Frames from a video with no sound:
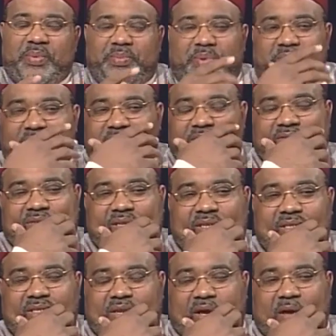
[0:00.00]
point is
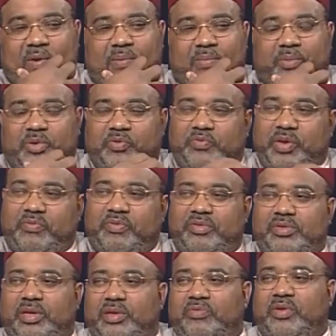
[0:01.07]
this, most
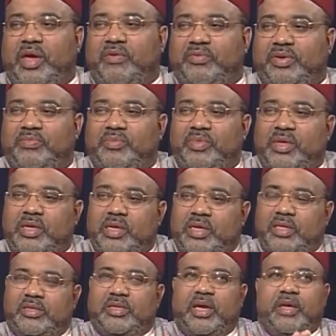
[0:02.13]
favored son of heaven,
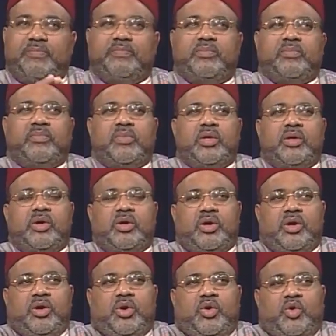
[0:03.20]
is that
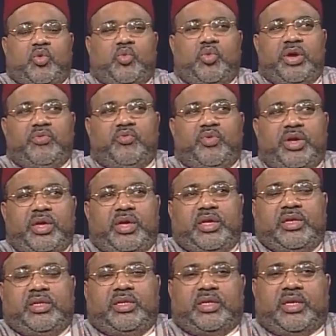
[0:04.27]
when
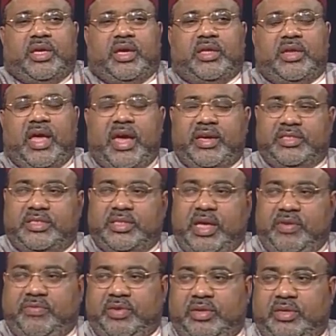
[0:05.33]
we look at Act
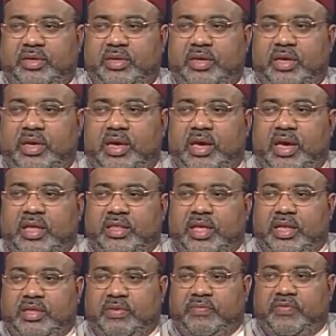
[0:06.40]
7, and
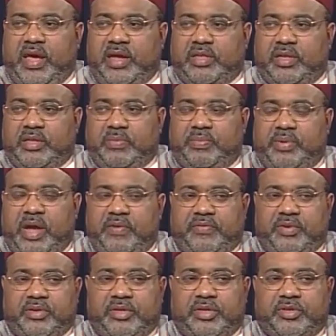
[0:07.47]
that the fact that the
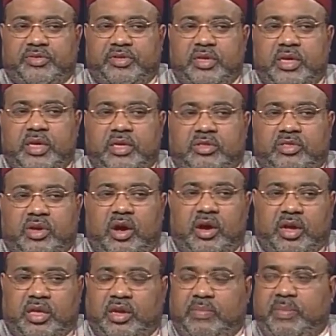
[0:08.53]
prophet is
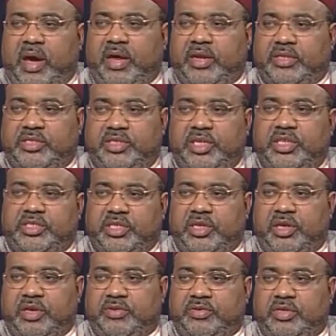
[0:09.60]
talking about and
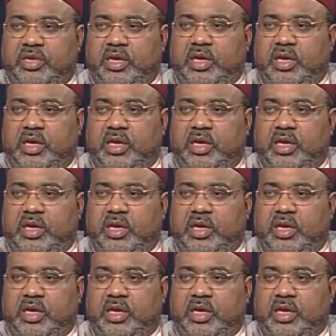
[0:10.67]
teaching us